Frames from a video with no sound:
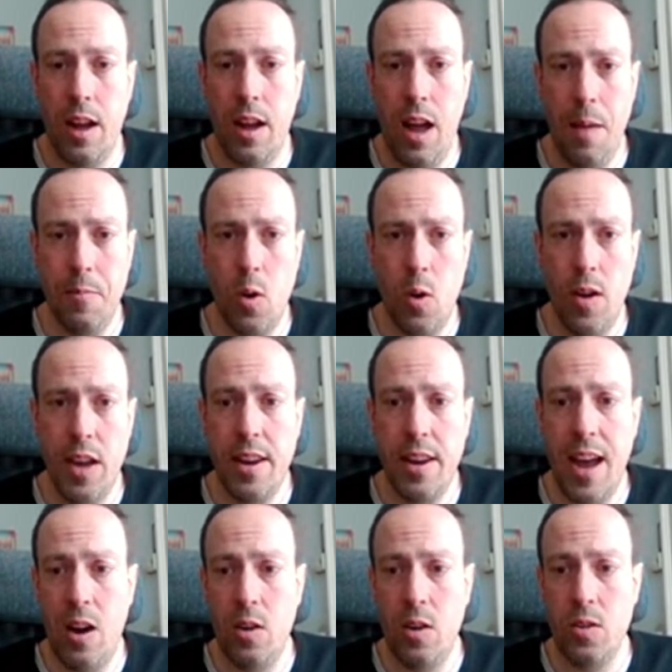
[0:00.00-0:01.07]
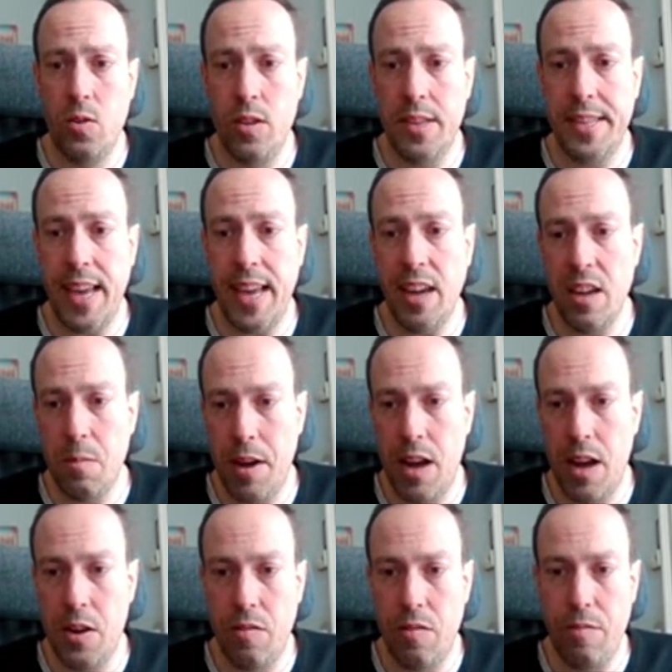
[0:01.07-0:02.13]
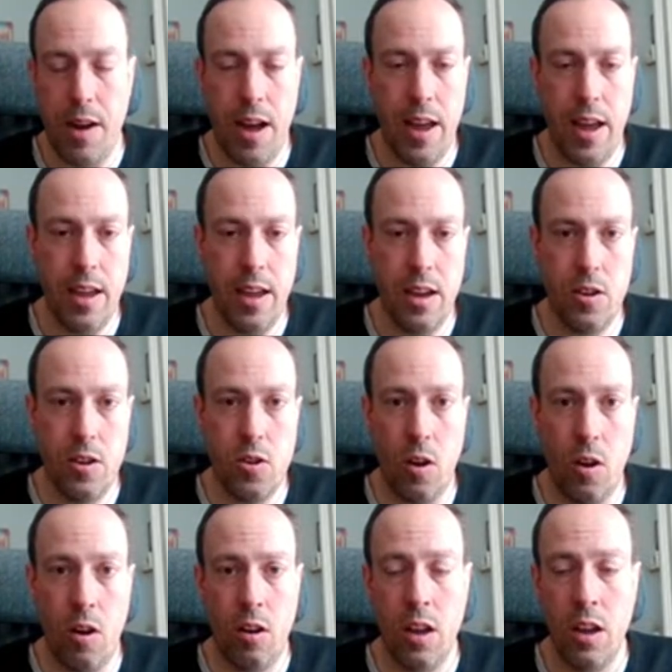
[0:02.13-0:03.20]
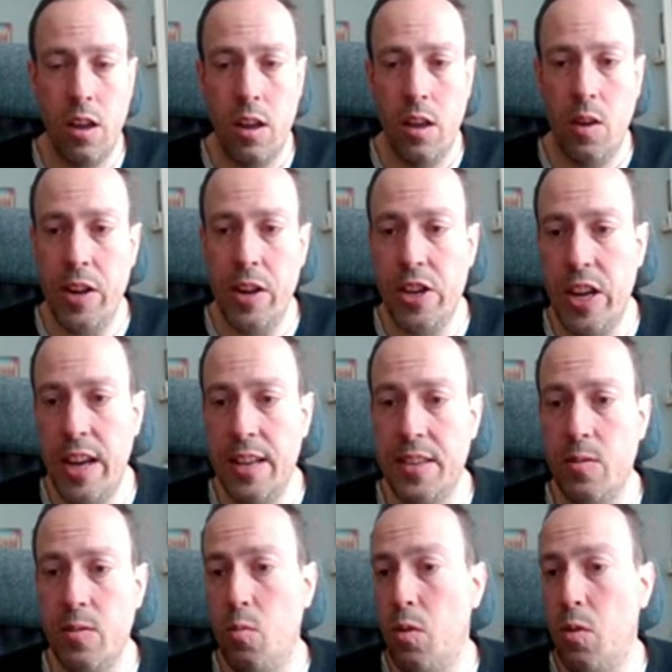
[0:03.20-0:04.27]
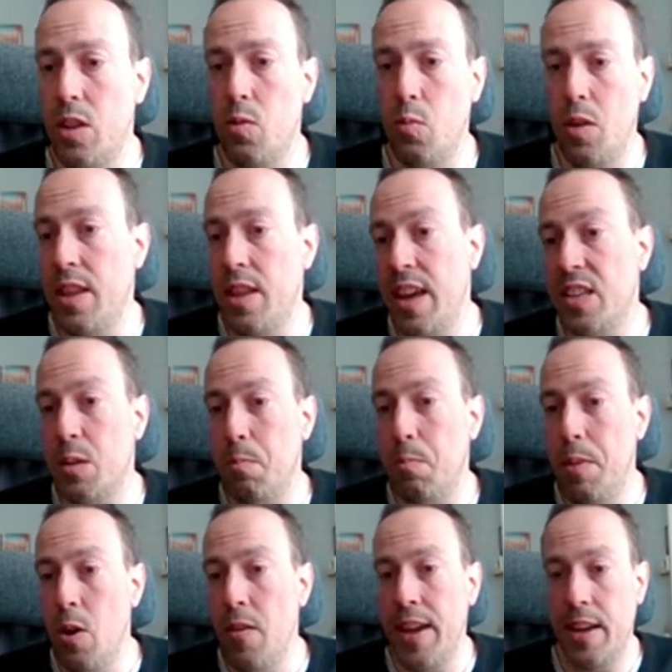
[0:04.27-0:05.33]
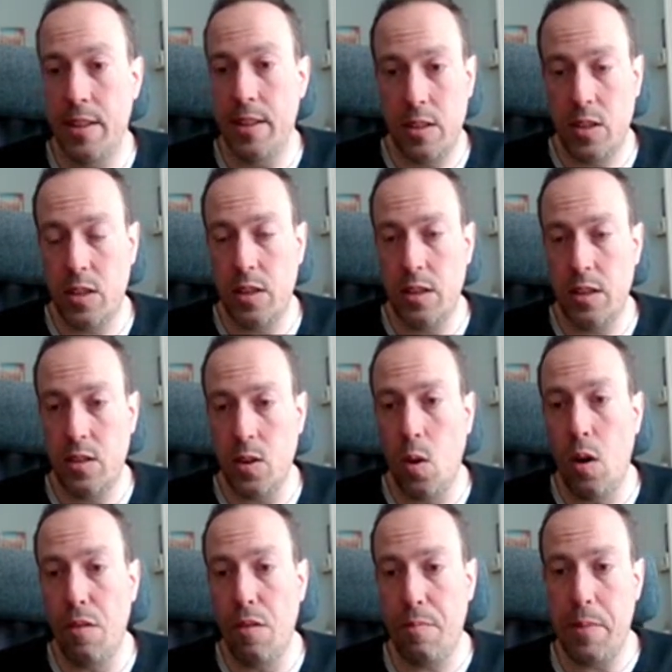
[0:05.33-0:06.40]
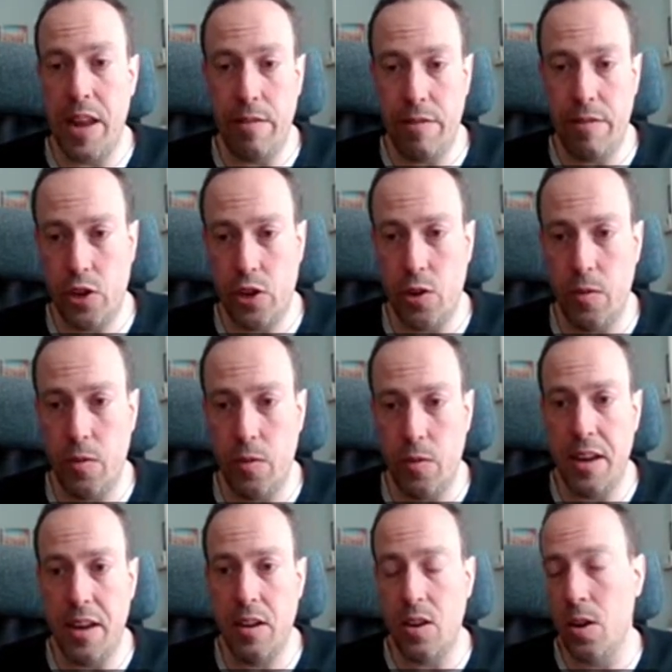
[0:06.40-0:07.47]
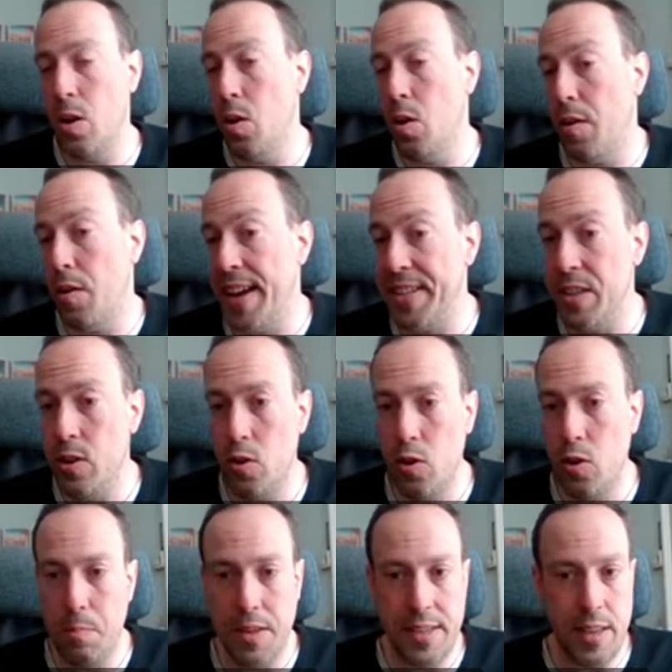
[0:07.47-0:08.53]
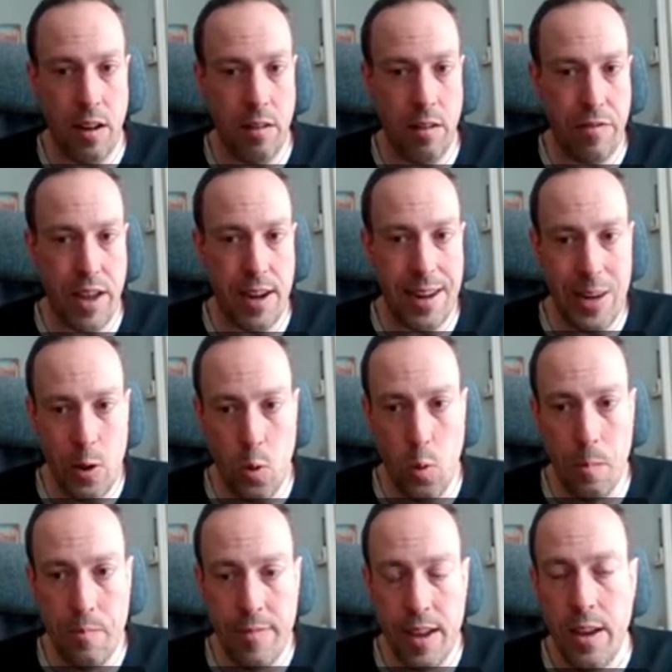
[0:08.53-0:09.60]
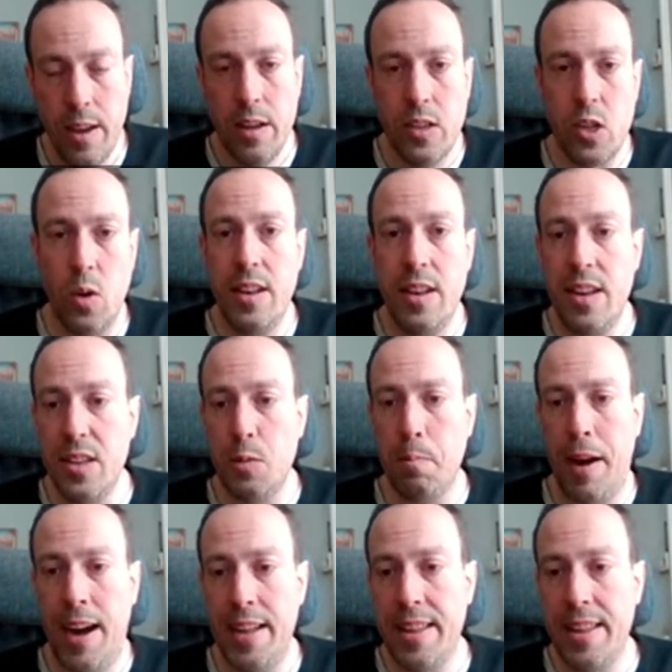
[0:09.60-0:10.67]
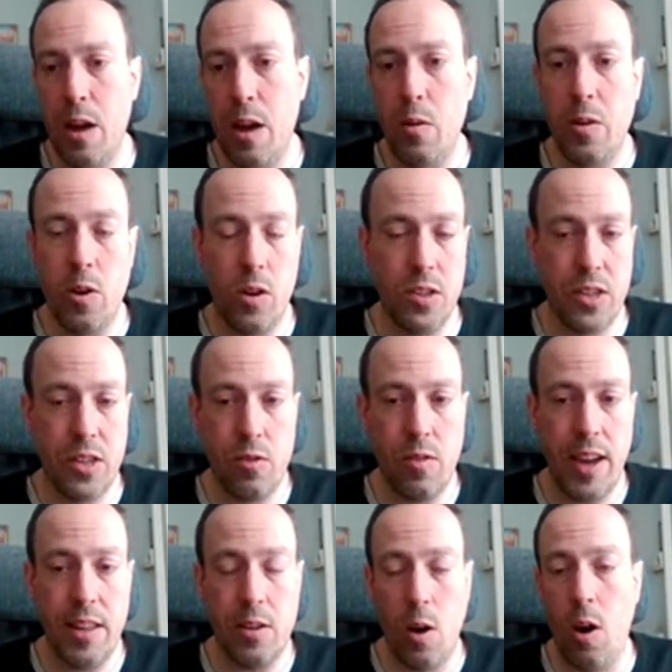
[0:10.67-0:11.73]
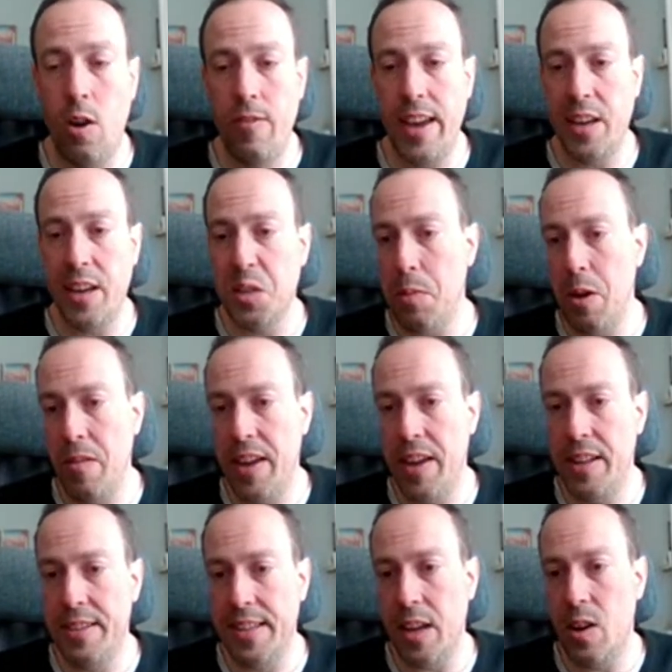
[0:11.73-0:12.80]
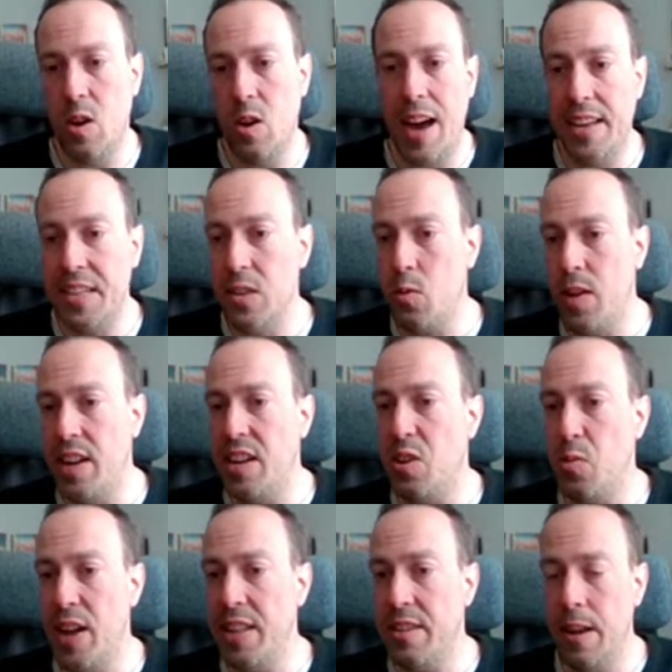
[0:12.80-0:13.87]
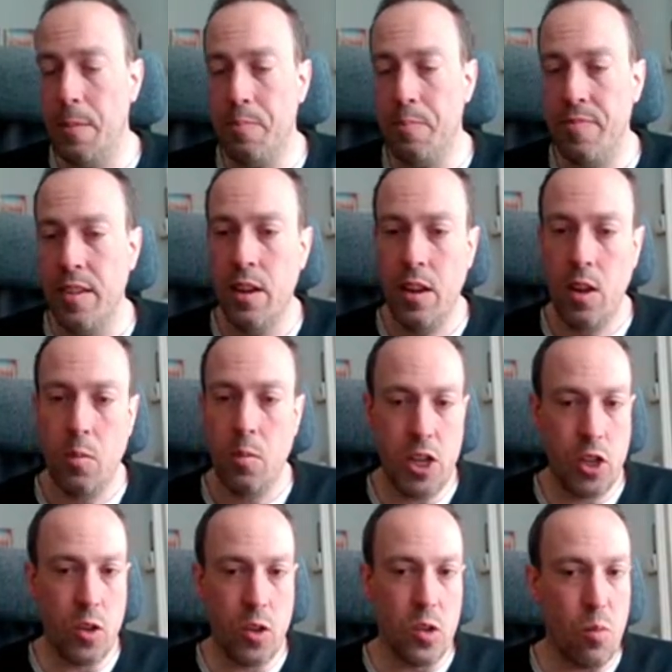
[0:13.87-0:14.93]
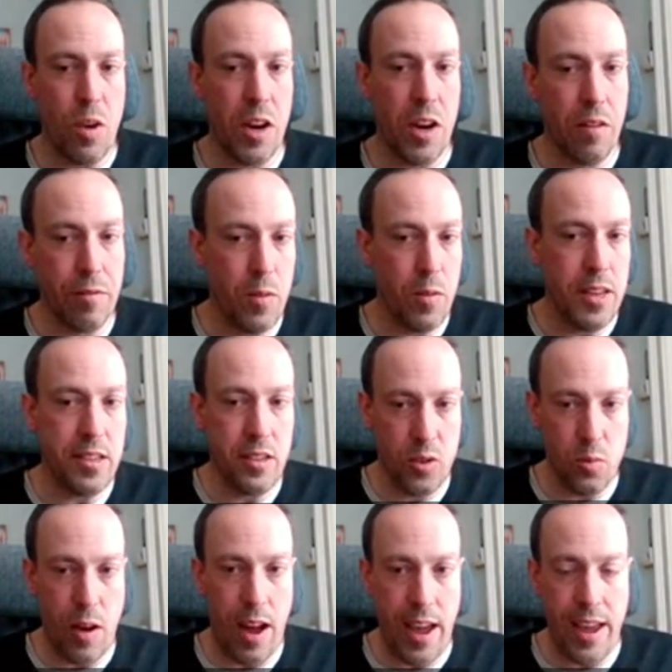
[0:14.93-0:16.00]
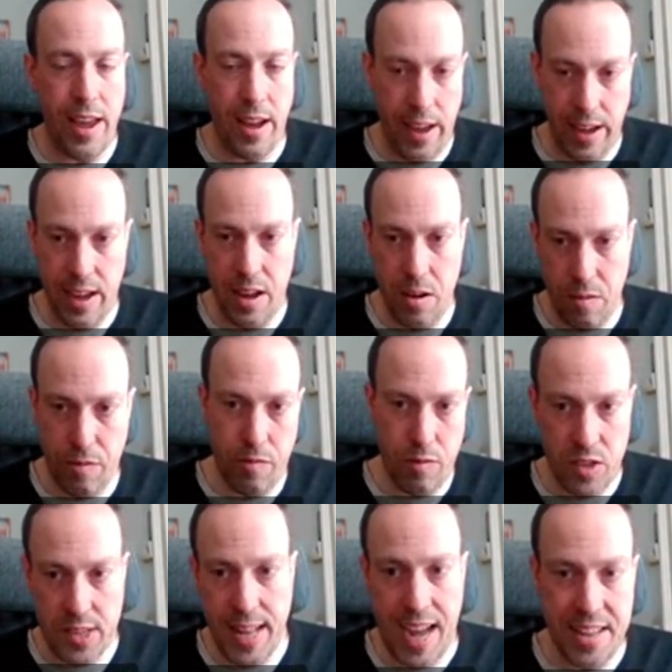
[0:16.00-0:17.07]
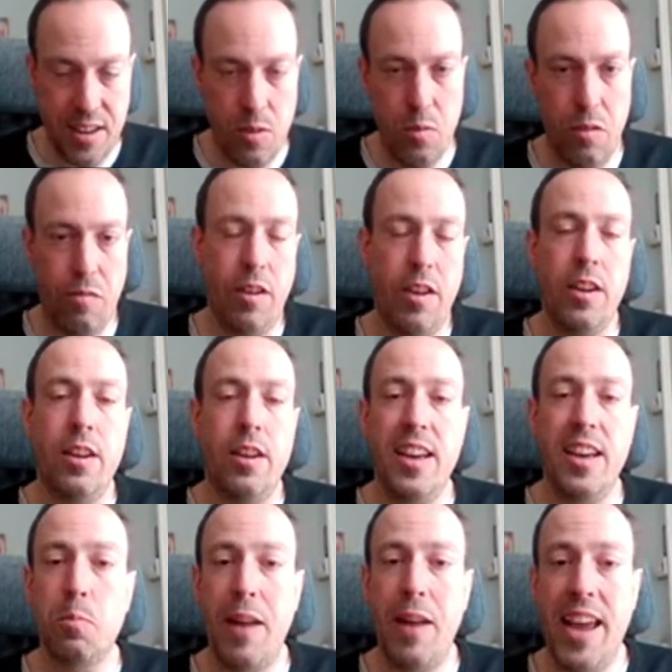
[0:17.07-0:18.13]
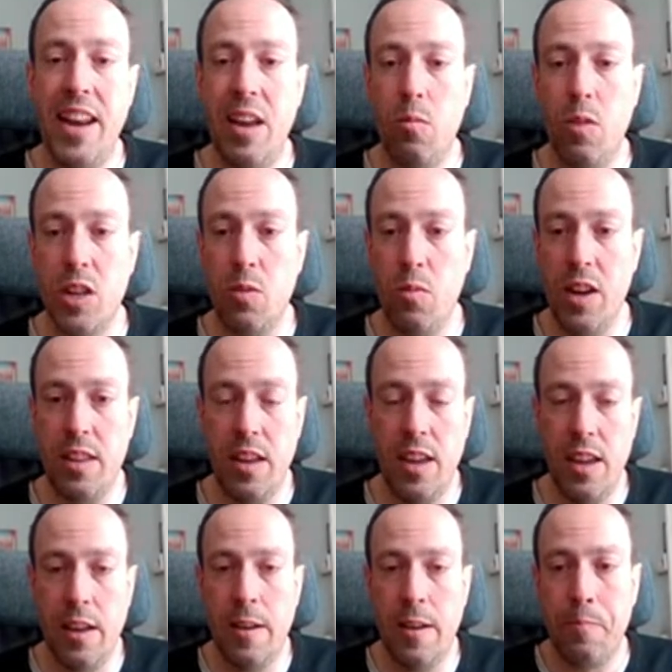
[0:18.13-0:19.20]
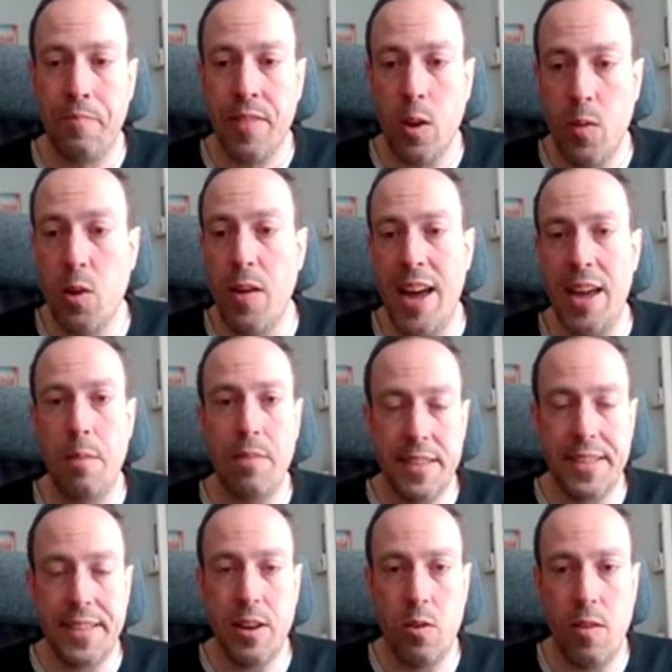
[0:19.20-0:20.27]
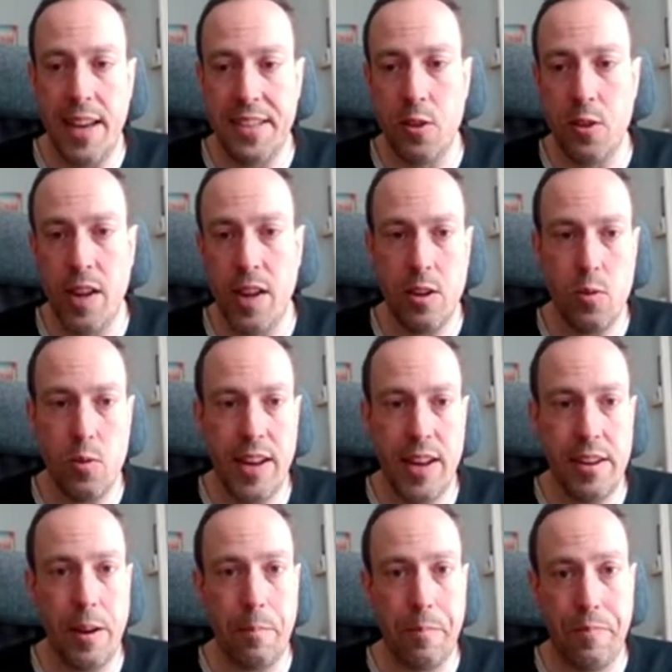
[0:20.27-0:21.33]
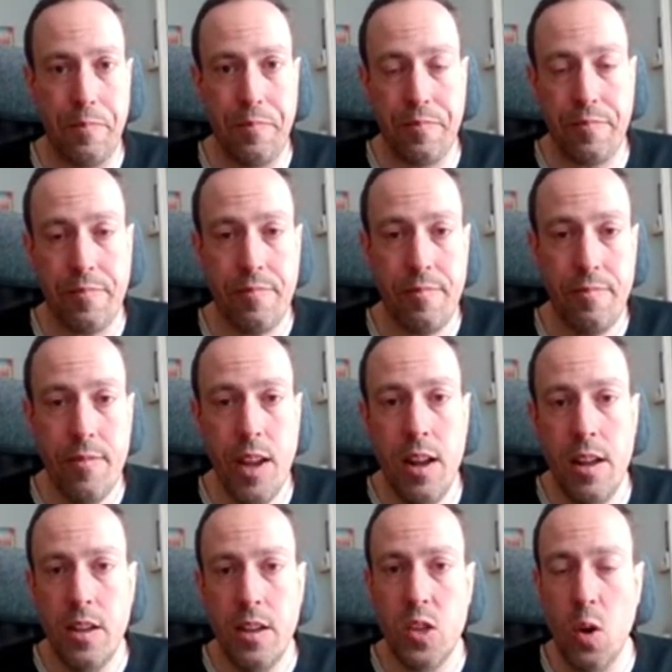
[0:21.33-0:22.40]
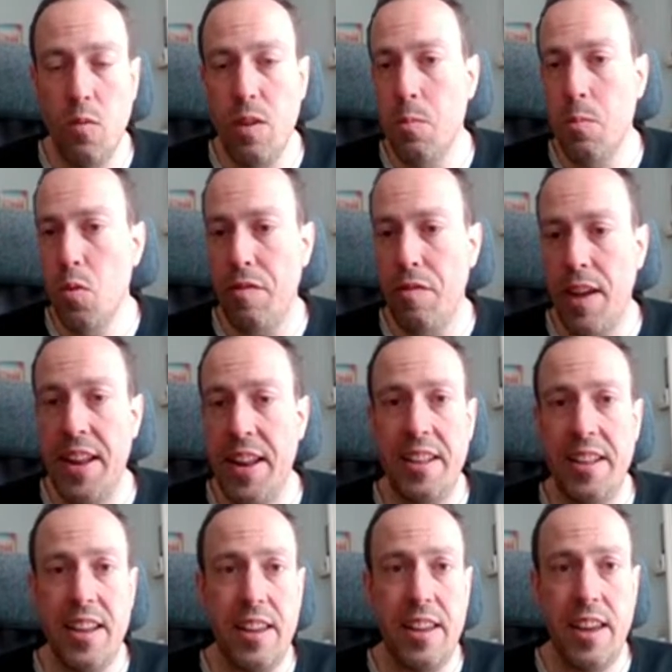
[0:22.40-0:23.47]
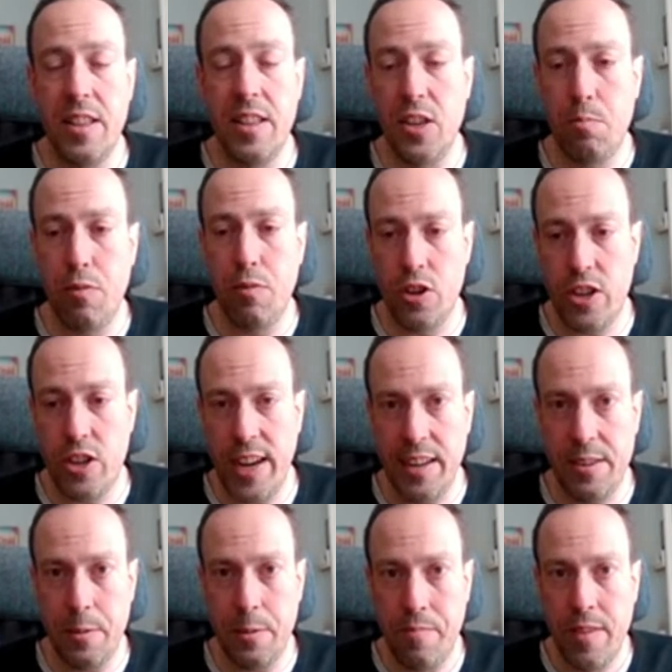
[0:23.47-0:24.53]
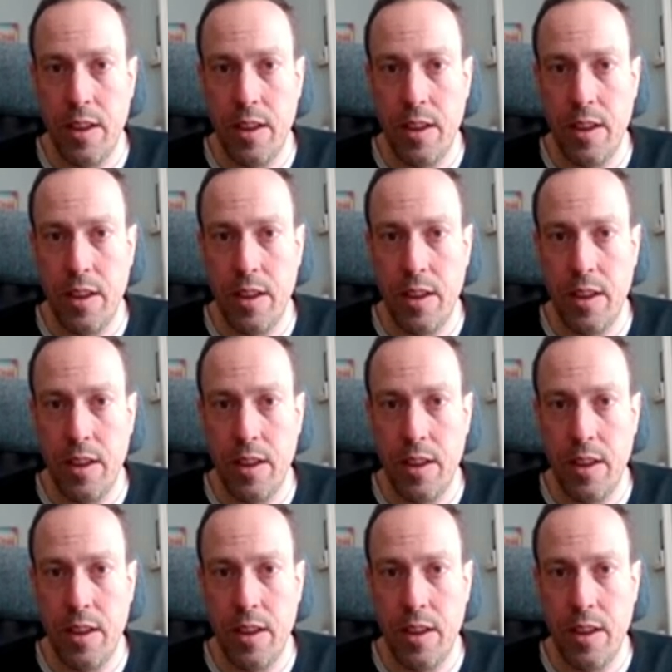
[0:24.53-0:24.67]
I'm going now to the second part of my talk, which is what were the experiences of beneficiaries. And Horizon Europe is still fairly new. So in this part, I will concentrate on the experiences in Horizon 2020, which is also one of the reasons why I kind of started with explaining what were the requirements in Horizon 2020. So we move, and I did here this project.